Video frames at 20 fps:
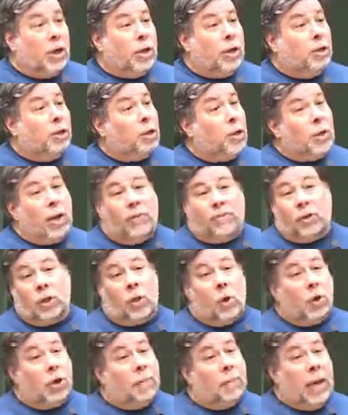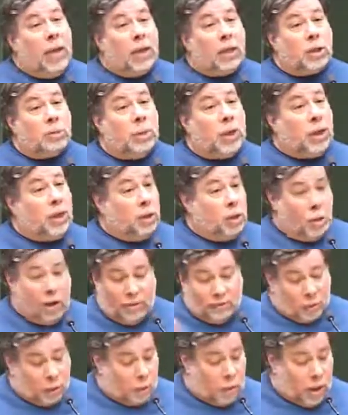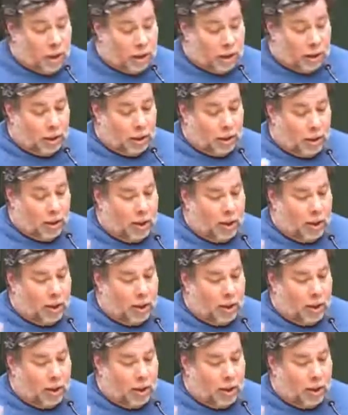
and you don't have to go into management, you don't have to run it.